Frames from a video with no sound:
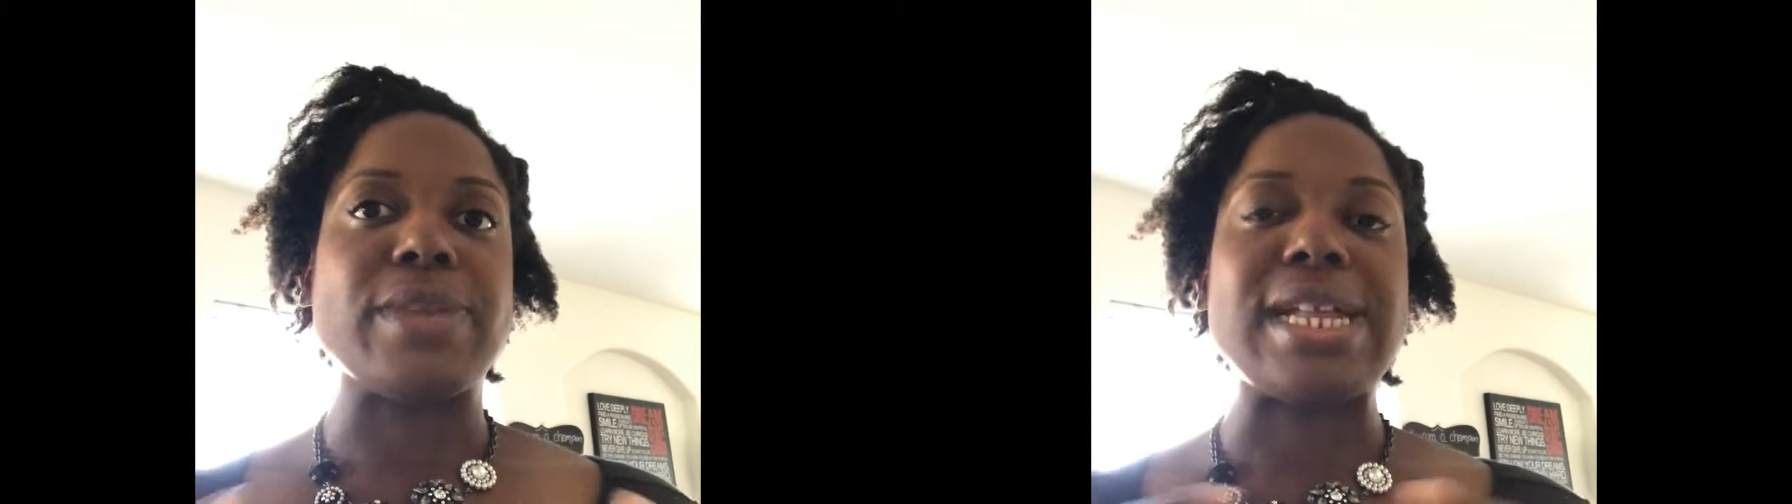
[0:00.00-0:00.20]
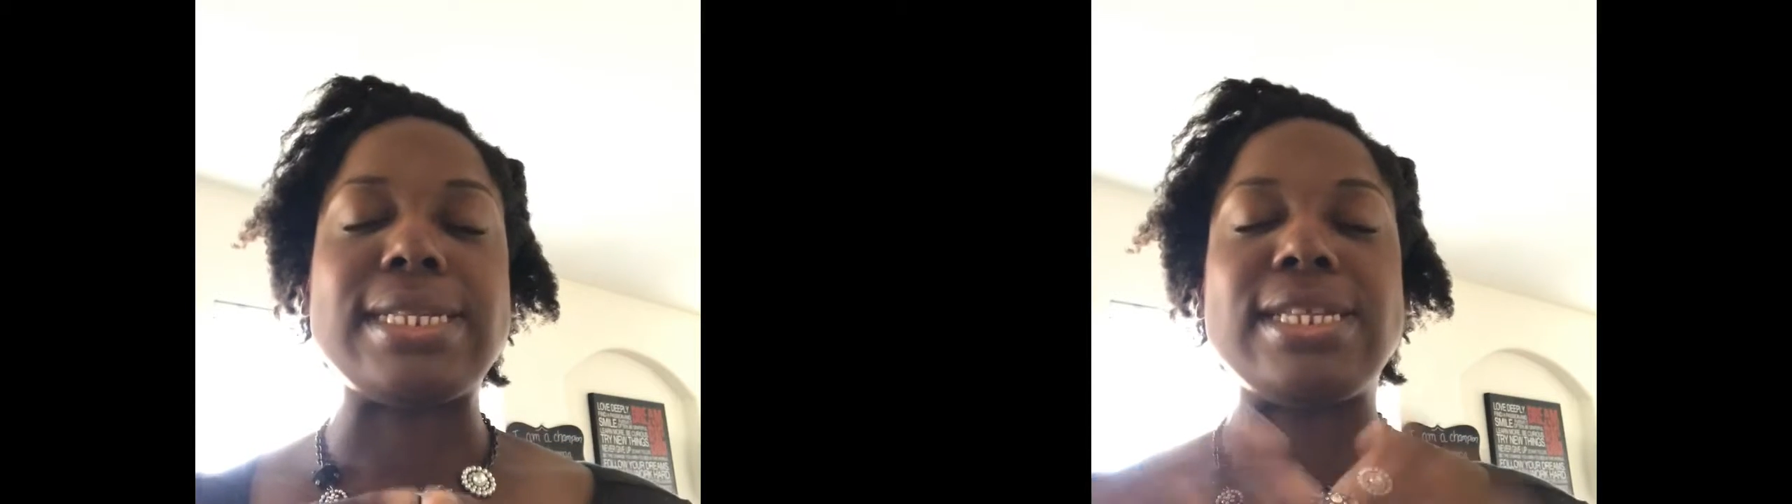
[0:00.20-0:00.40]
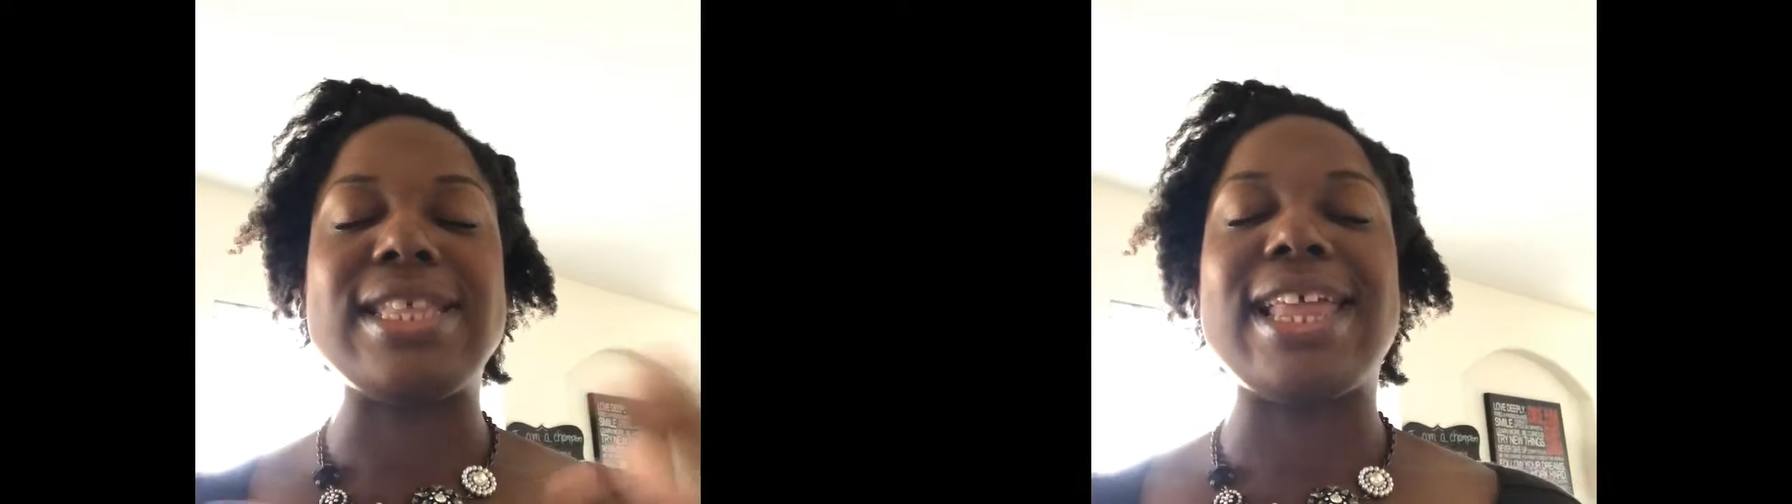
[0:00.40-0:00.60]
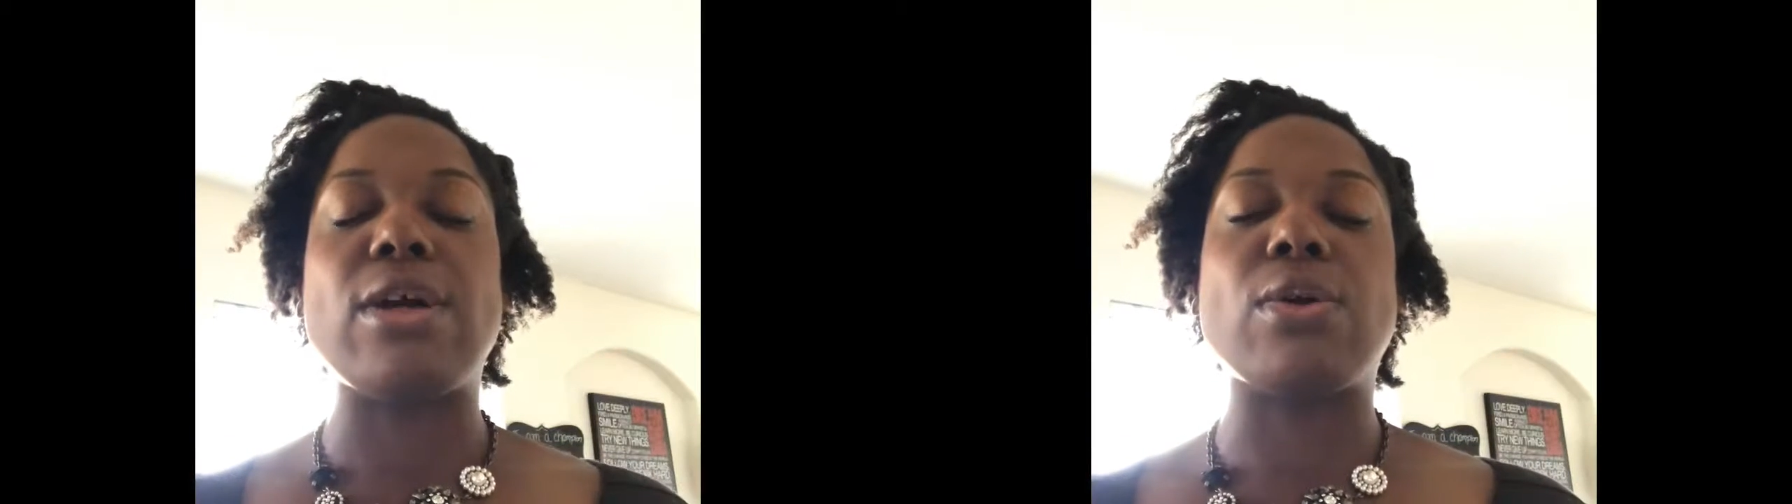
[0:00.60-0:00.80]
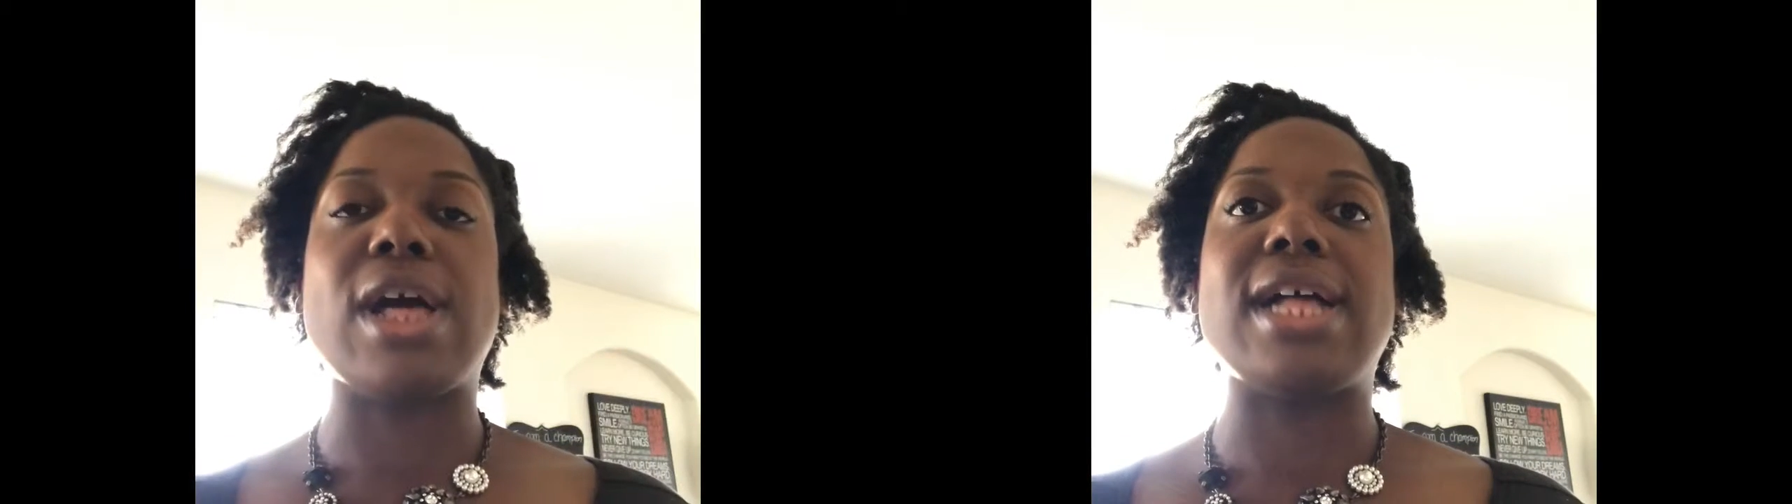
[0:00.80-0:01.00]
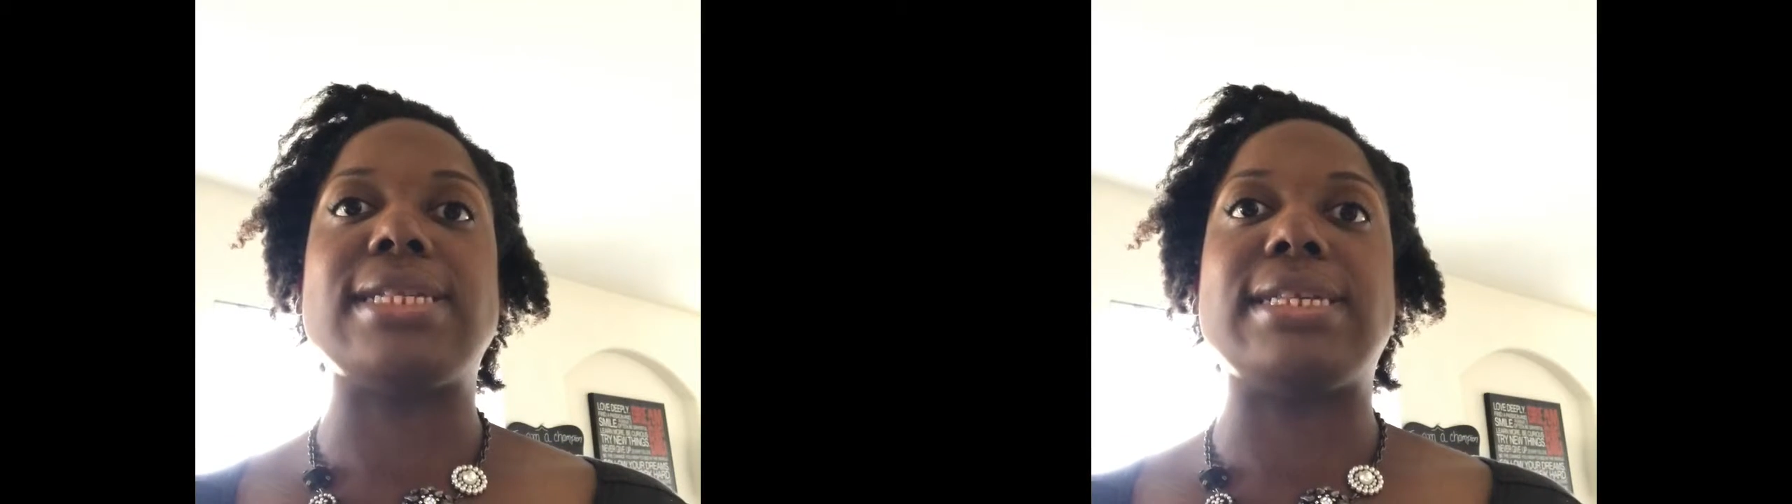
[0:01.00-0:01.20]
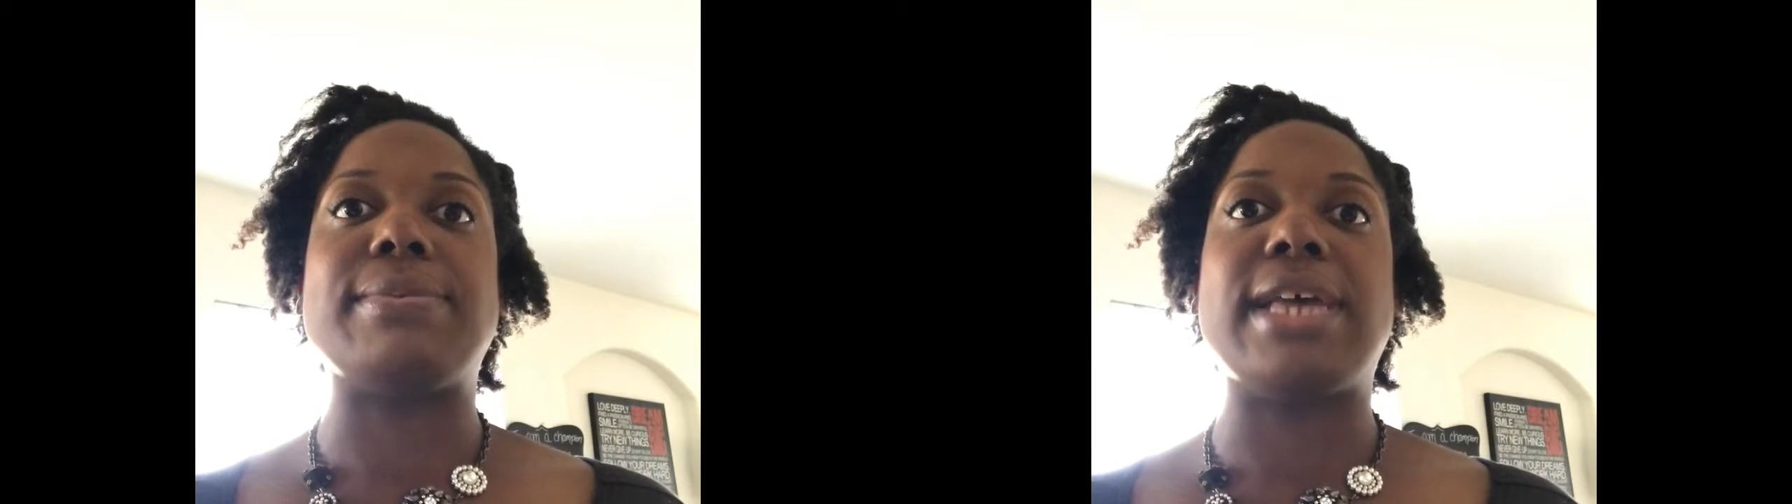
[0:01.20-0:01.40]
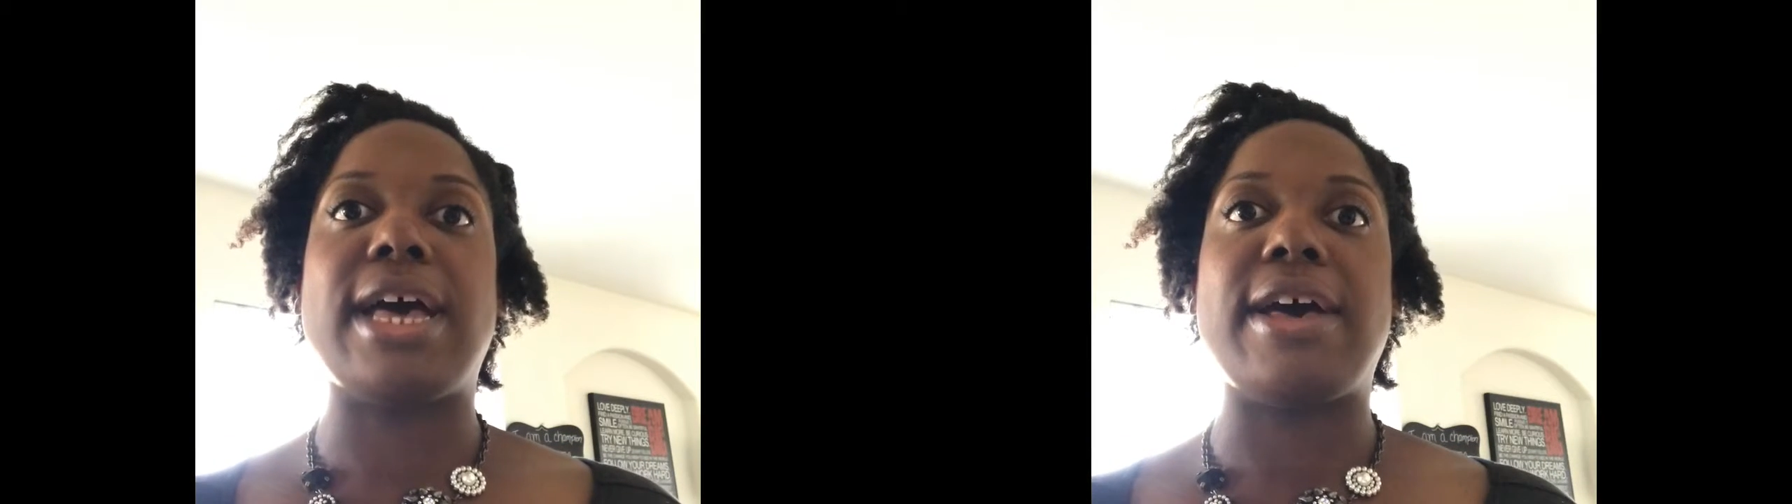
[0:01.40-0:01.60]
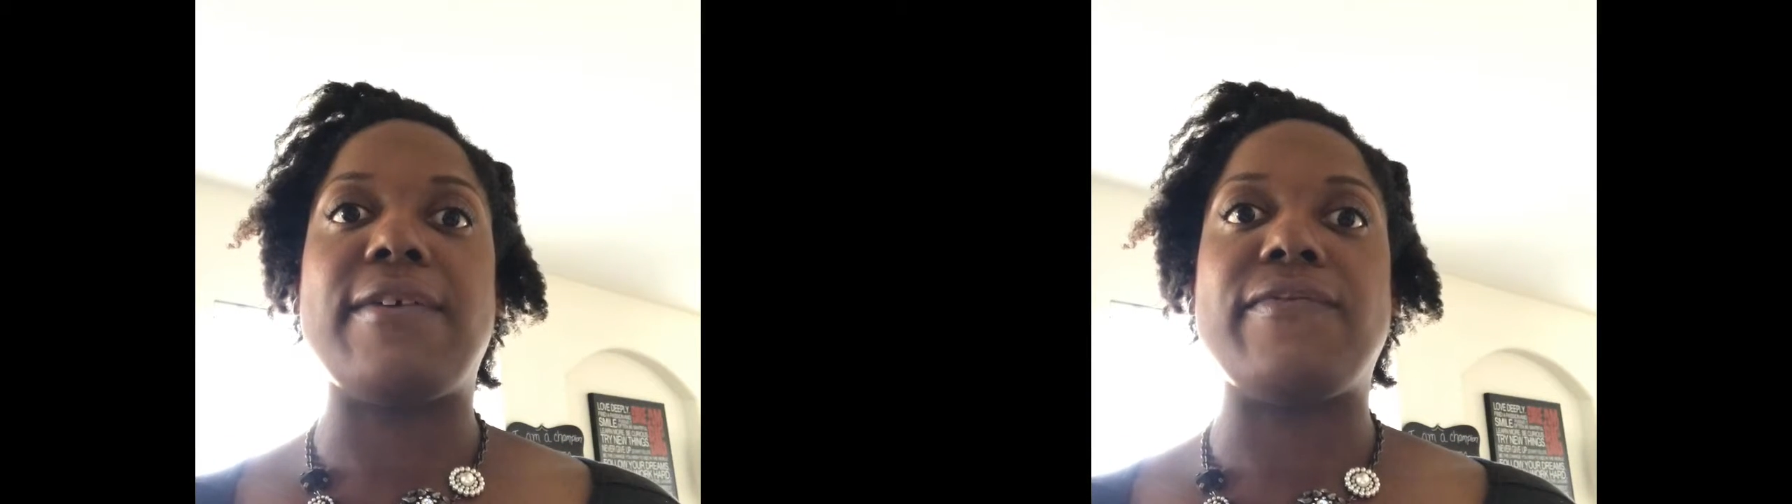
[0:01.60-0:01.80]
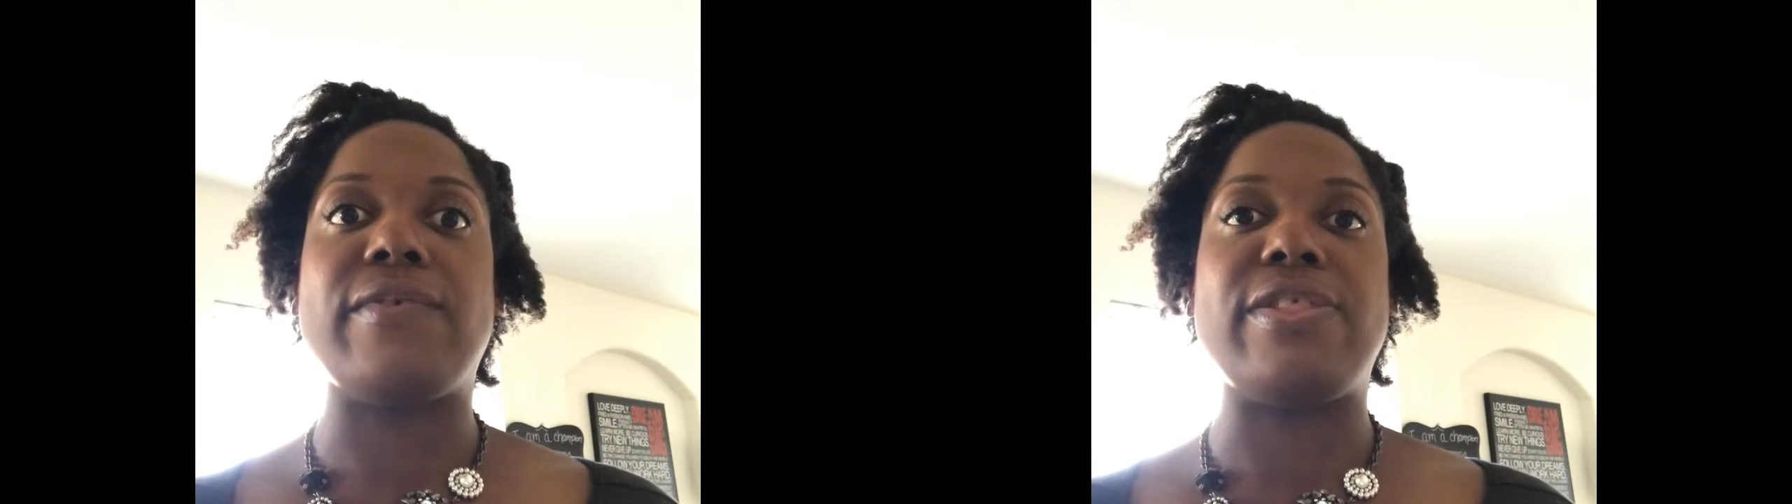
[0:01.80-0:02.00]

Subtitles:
it's still that whole concept of